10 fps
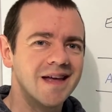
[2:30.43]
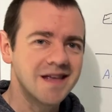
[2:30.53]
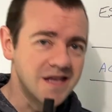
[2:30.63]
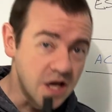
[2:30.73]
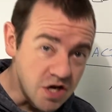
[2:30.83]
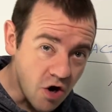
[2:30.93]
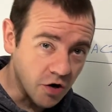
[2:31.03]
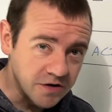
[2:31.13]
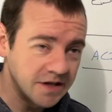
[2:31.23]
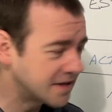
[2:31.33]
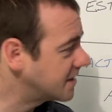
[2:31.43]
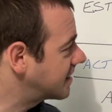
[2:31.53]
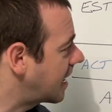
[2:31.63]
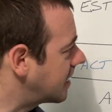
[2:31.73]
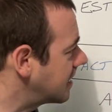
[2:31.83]
You're not, as I
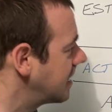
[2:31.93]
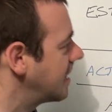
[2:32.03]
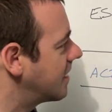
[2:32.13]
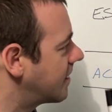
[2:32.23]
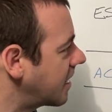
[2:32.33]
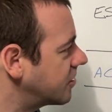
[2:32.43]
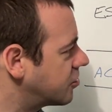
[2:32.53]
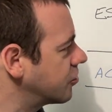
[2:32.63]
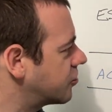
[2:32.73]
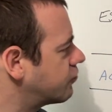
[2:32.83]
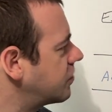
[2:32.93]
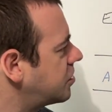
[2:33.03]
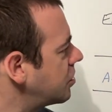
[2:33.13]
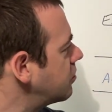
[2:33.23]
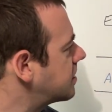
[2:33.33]
said. That's just
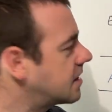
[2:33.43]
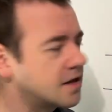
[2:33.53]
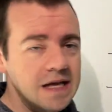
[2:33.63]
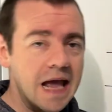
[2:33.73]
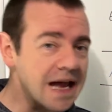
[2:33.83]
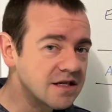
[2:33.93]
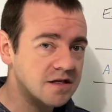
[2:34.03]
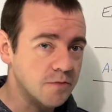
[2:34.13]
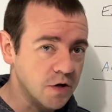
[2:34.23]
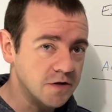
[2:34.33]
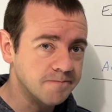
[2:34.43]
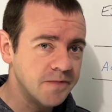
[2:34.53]
reducing the estimate.